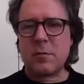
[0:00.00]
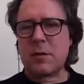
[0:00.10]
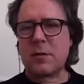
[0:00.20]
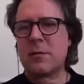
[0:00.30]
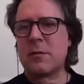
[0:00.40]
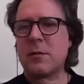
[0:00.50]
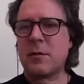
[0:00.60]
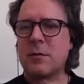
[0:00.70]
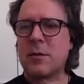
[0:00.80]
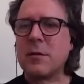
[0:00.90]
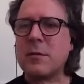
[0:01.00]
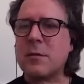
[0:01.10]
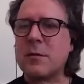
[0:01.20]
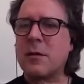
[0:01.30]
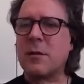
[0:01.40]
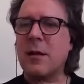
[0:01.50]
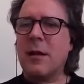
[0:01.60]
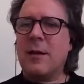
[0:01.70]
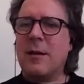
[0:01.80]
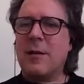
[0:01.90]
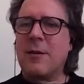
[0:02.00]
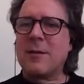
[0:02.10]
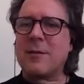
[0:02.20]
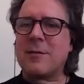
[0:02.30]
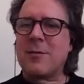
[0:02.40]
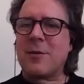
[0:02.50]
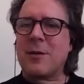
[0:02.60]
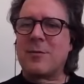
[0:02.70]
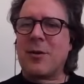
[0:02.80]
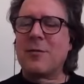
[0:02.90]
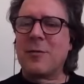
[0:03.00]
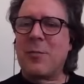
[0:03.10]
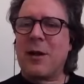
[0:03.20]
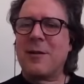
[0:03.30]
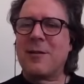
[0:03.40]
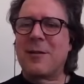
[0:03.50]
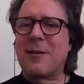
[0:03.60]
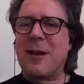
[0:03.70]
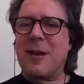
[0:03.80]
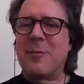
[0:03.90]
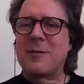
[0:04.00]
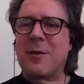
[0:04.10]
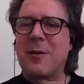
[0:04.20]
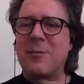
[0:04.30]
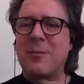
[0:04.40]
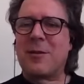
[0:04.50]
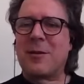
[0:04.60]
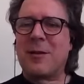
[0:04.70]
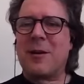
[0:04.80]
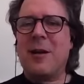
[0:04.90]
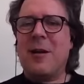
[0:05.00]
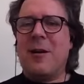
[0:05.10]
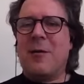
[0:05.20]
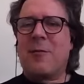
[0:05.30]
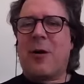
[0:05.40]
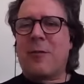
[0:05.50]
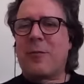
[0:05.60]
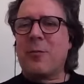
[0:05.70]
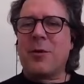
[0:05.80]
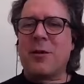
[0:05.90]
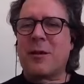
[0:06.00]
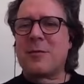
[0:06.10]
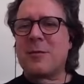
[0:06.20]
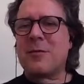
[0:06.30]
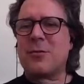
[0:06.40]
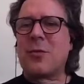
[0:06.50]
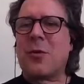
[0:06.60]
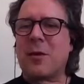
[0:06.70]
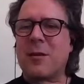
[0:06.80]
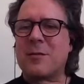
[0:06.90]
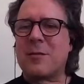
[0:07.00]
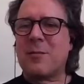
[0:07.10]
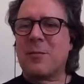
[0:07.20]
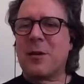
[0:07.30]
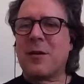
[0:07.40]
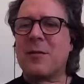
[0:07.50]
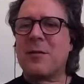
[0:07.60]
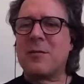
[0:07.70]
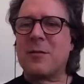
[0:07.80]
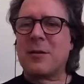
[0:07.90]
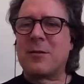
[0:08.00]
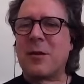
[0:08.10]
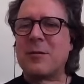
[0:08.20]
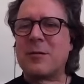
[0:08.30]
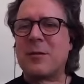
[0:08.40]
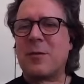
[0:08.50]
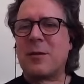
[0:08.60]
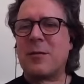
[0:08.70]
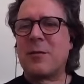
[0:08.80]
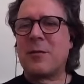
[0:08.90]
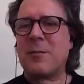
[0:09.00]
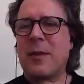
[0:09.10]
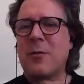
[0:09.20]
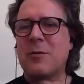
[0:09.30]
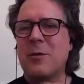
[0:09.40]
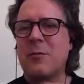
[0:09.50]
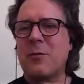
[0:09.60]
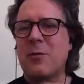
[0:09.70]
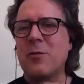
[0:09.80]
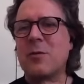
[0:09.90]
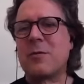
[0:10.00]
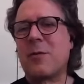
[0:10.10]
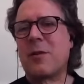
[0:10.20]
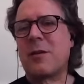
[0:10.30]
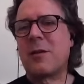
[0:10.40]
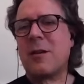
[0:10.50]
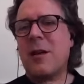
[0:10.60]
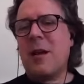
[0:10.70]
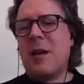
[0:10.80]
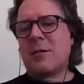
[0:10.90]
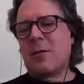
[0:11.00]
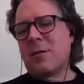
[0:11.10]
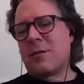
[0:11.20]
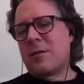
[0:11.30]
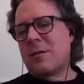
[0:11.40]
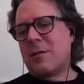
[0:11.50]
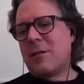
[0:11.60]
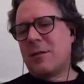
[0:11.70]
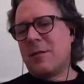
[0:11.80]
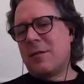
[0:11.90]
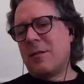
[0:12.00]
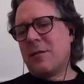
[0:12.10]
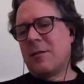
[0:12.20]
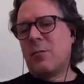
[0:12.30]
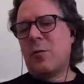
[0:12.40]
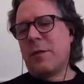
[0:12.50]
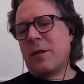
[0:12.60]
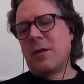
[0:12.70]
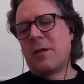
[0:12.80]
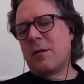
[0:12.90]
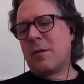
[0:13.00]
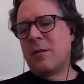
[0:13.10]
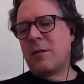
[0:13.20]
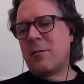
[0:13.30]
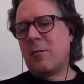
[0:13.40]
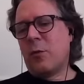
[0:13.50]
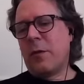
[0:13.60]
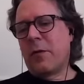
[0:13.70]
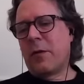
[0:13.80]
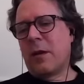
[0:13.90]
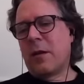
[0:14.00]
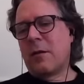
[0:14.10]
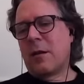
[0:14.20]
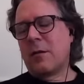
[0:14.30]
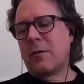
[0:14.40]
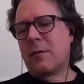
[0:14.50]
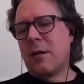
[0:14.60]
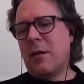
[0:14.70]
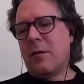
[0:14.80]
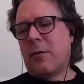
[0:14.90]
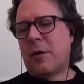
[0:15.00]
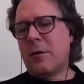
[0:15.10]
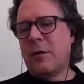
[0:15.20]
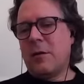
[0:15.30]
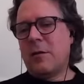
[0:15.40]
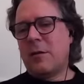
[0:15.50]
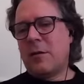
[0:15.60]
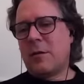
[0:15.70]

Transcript: ex- exchanges and and that, so they try to play in that game as well, but they're far from being as strong as the bigger exchanges mm. that we usually yeah. we use for that. So it's it's a moving moving thing. And then finally,